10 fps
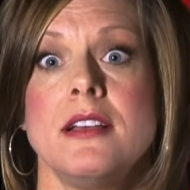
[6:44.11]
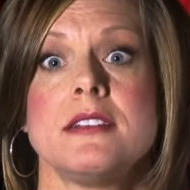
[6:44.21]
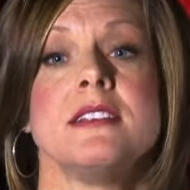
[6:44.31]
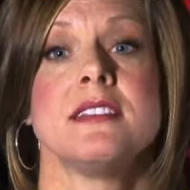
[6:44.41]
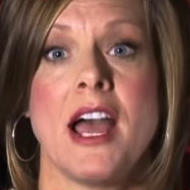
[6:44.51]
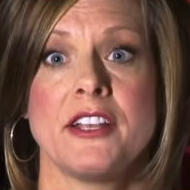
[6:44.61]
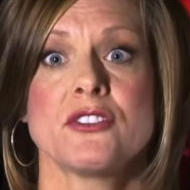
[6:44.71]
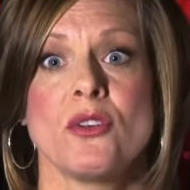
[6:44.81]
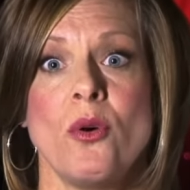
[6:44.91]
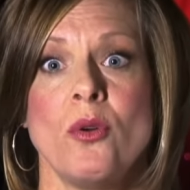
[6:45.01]
She's nine
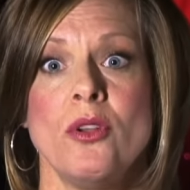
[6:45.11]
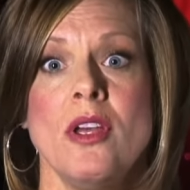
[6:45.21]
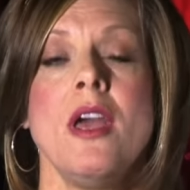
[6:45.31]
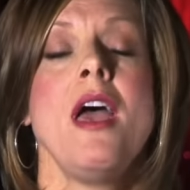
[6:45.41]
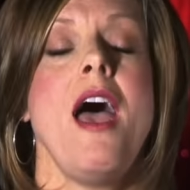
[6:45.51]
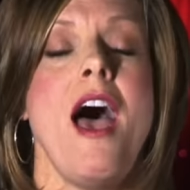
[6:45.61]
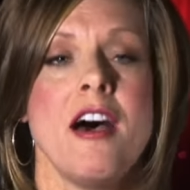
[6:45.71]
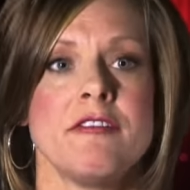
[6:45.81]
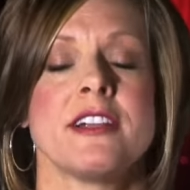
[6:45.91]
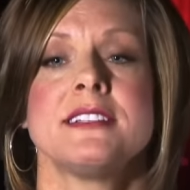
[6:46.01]
years old.
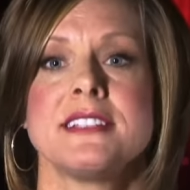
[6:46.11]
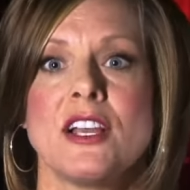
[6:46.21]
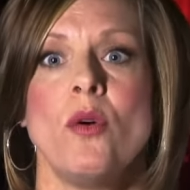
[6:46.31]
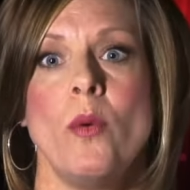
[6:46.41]
Every single